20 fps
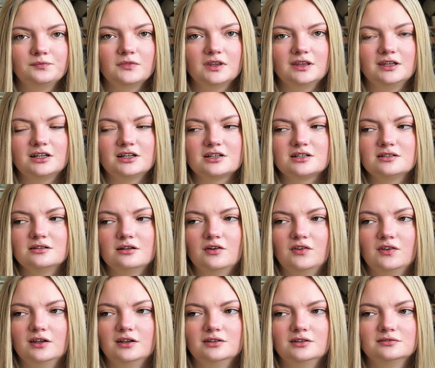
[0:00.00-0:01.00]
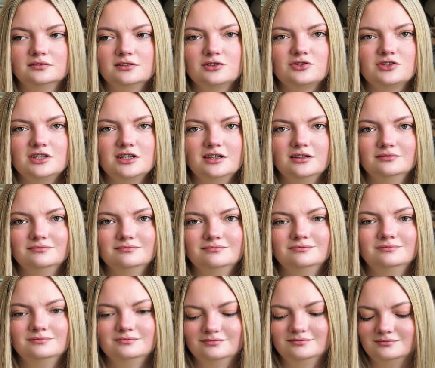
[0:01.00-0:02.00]
There's nothing to see.
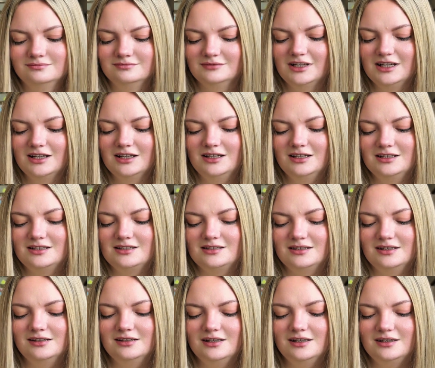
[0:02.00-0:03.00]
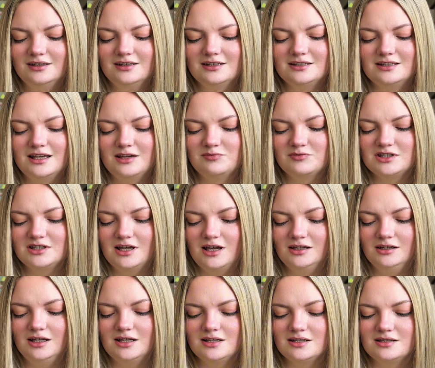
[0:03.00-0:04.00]
It's still in the same
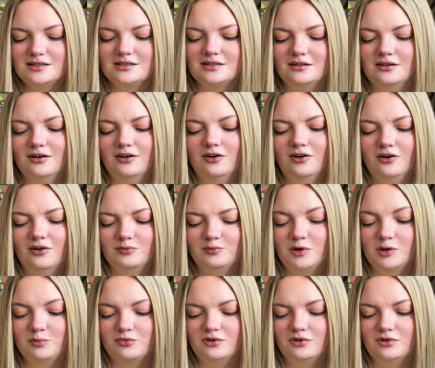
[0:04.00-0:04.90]
state as on my